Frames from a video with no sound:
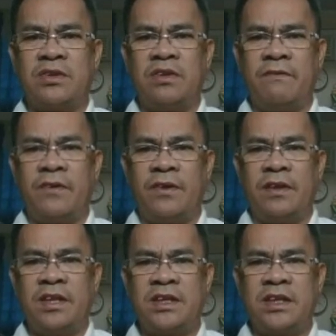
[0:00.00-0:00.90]
So therefore,
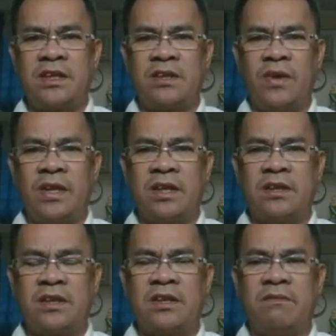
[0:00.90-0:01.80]
this is a
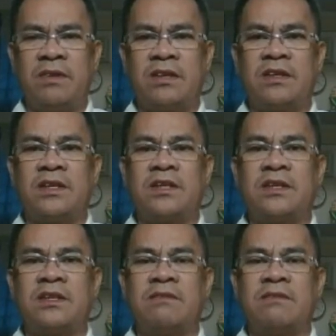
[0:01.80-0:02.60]
230 meters.